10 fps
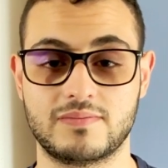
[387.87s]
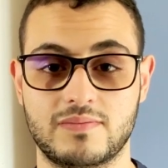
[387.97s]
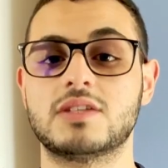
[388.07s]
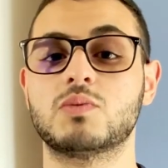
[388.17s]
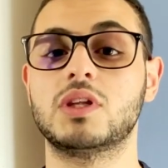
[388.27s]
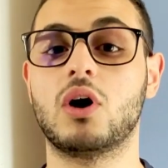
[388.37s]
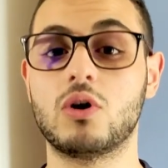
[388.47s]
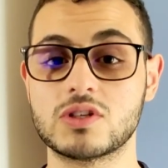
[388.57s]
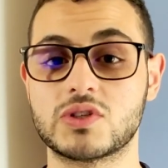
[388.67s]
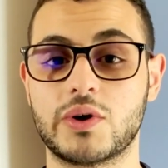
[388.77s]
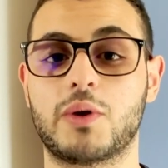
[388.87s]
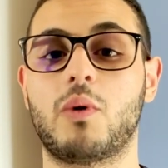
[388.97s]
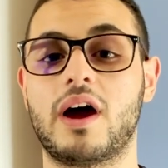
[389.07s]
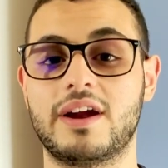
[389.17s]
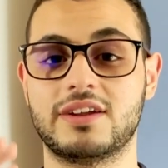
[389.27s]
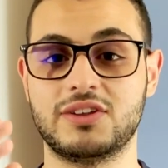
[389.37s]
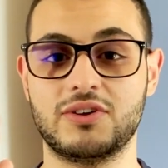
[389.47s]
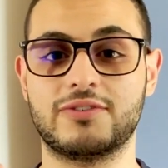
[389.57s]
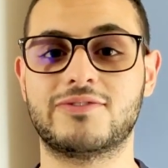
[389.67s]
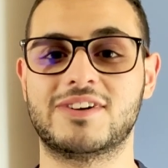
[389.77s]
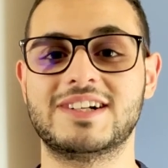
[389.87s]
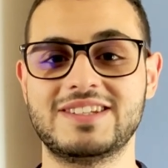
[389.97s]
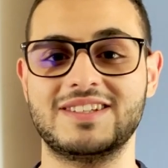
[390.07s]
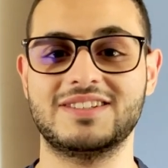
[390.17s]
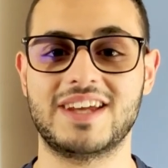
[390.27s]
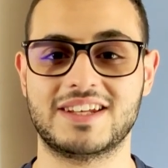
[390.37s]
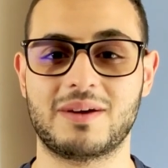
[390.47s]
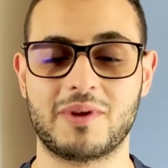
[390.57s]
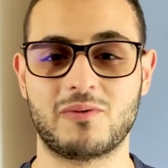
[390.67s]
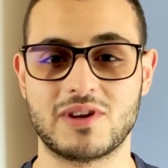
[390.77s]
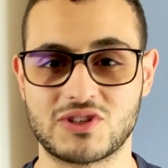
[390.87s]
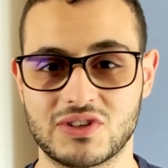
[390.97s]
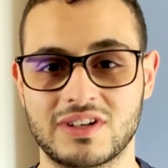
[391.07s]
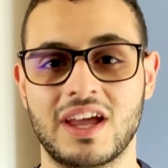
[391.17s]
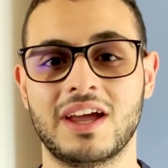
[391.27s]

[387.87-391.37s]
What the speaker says: This will also require your first data migration